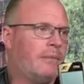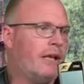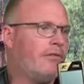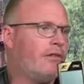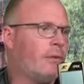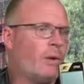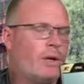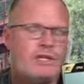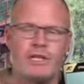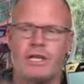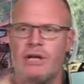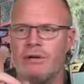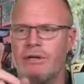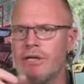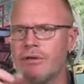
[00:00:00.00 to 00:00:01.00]
If you want to
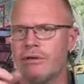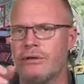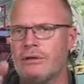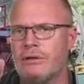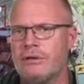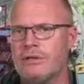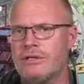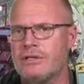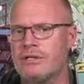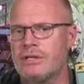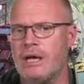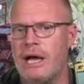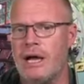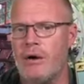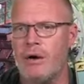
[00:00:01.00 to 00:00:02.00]
secure yours,
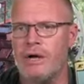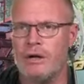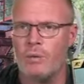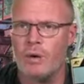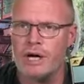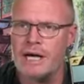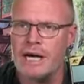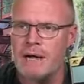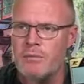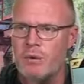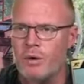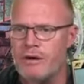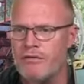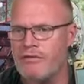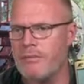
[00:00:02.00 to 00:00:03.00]
or you want to know
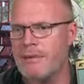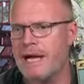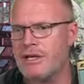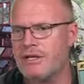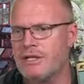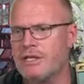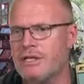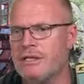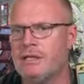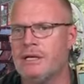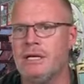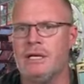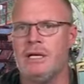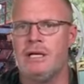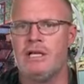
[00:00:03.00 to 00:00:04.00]
more information,
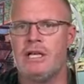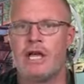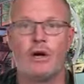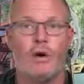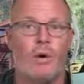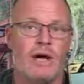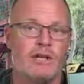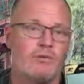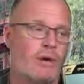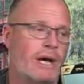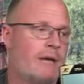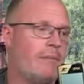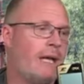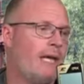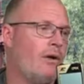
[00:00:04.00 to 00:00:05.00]
you can always
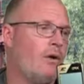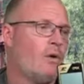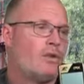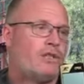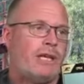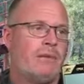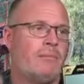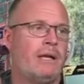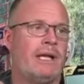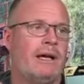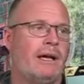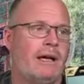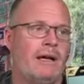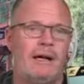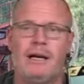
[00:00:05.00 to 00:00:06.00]
ring me or send me
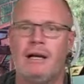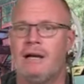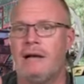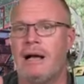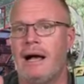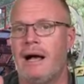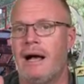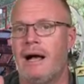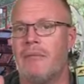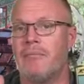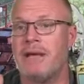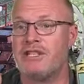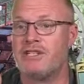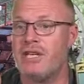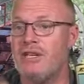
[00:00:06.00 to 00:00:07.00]
a
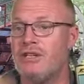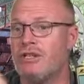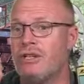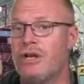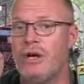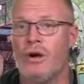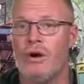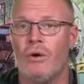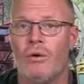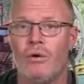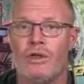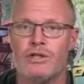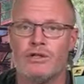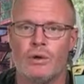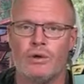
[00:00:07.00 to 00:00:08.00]
message.
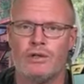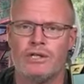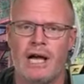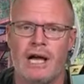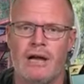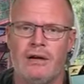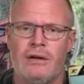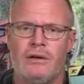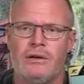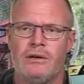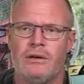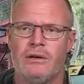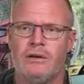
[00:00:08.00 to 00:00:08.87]
Or there's also